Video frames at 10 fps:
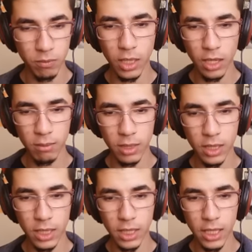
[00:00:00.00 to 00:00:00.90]
I'm
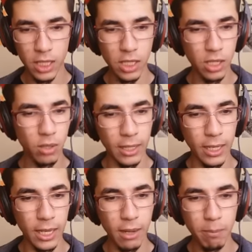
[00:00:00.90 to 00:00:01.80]
gonna get you.
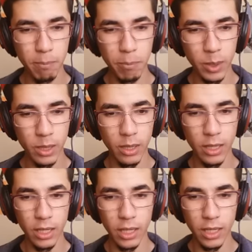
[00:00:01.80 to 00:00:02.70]
Get up.
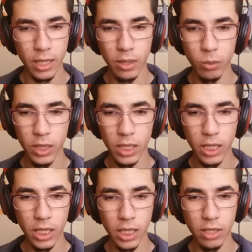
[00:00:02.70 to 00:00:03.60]
And we
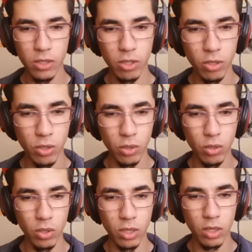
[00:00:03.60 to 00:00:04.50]
need
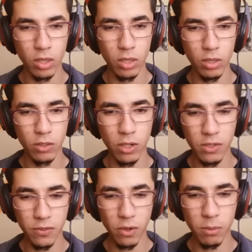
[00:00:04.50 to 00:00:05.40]
to
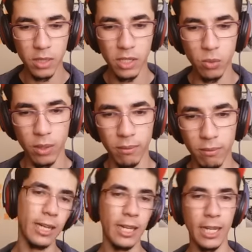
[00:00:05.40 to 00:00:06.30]
transform this one.
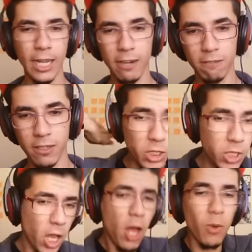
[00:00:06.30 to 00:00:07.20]
Left.
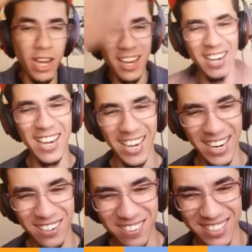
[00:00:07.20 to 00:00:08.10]
Kill
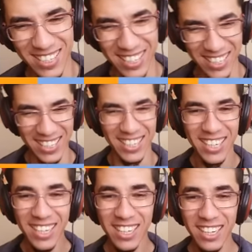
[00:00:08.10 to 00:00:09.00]
left.
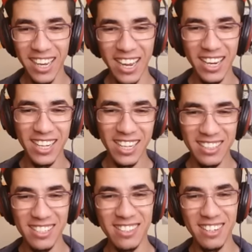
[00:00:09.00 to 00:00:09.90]
Hey, I
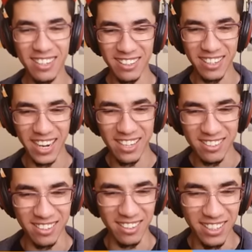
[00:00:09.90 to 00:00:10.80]
got testicular
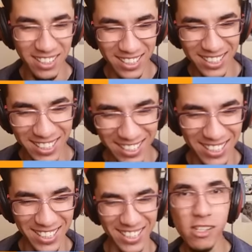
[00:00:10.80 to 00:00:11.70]
cancer.
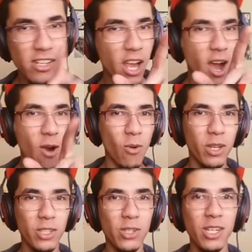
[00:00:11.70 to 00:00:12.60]
No,
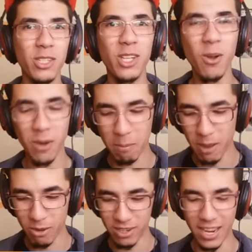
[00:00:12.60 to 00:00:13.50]
you shouldn't joke
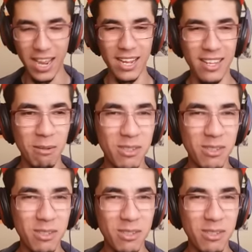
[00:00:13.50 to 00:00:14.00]
about that. I'm